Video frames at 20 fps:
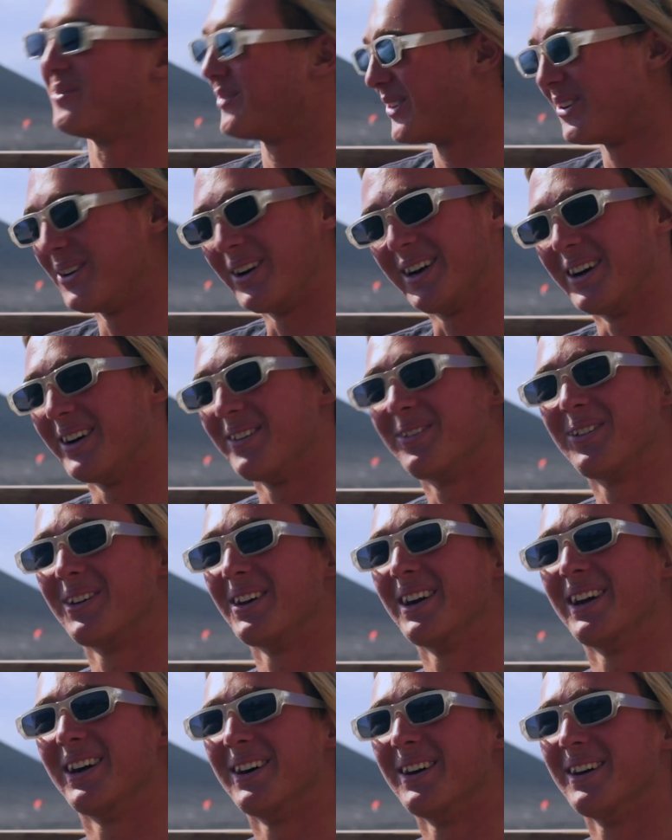For
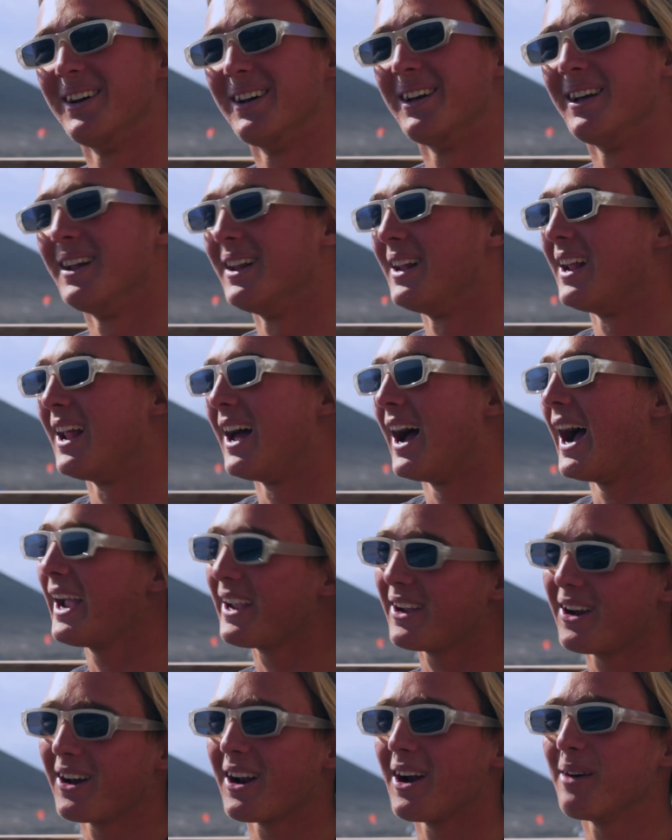real. I
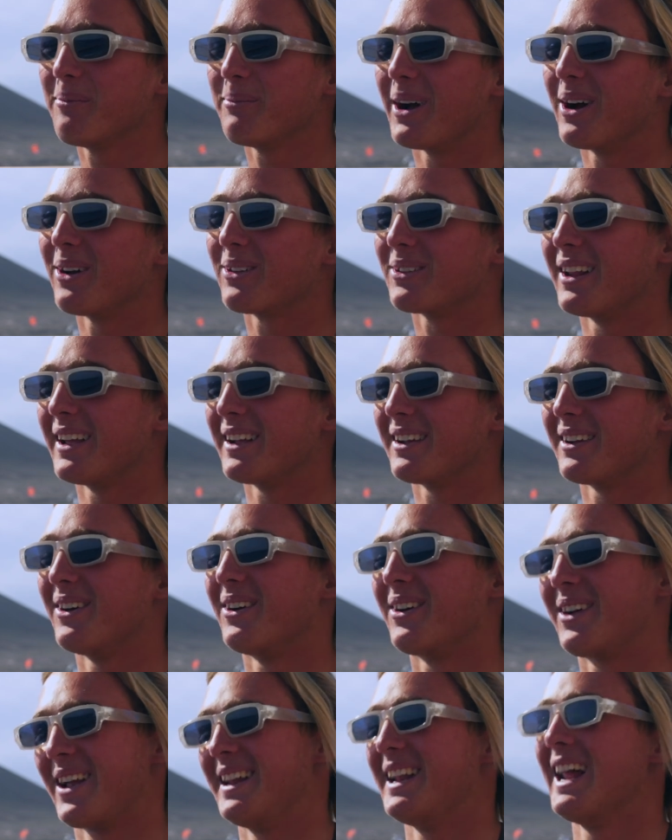got up, I was like,
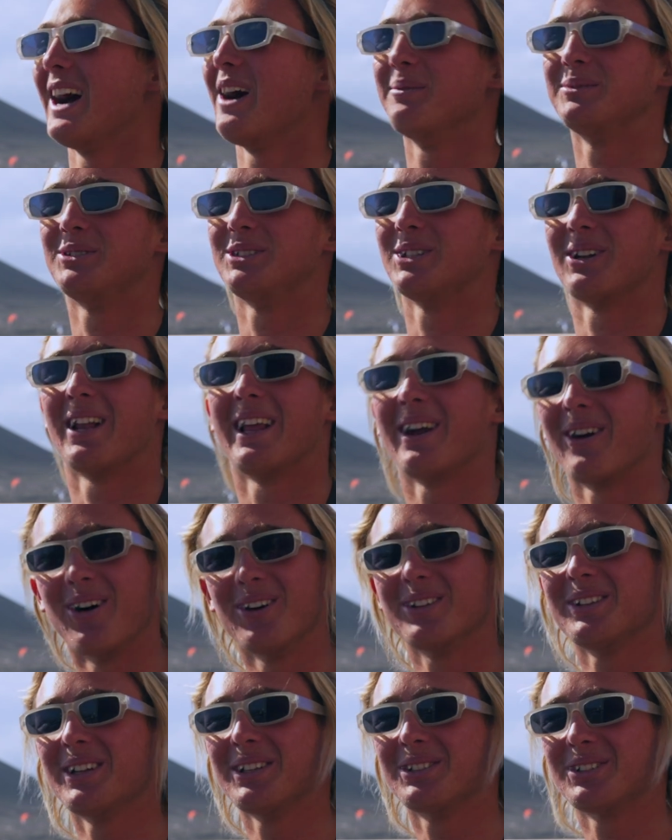okay, now I'm chilled. Like,
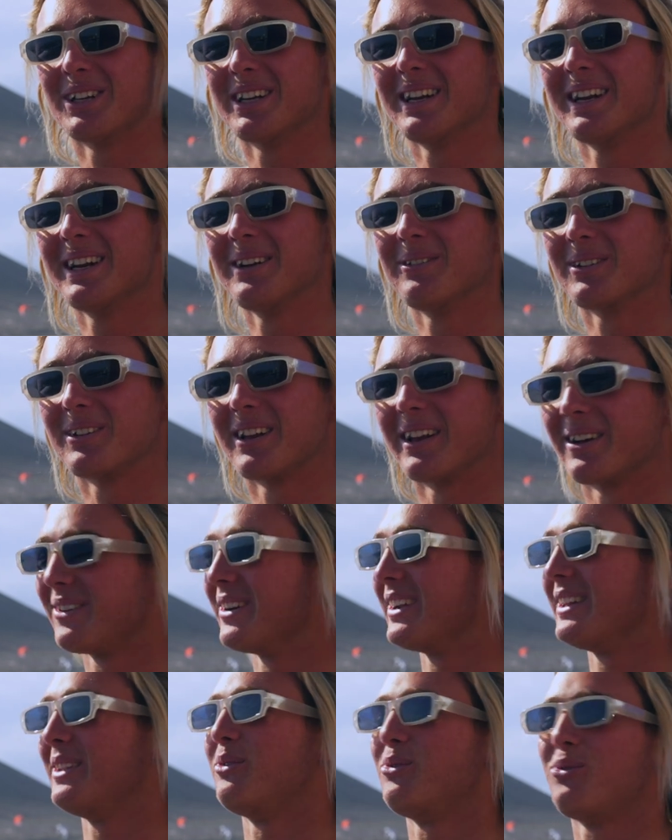all the adrenaline was like
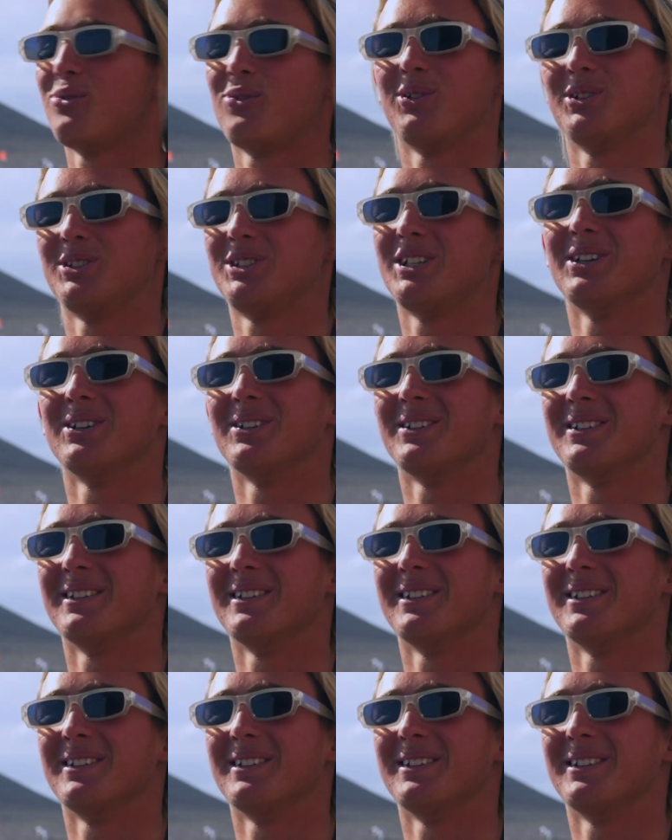already chilled.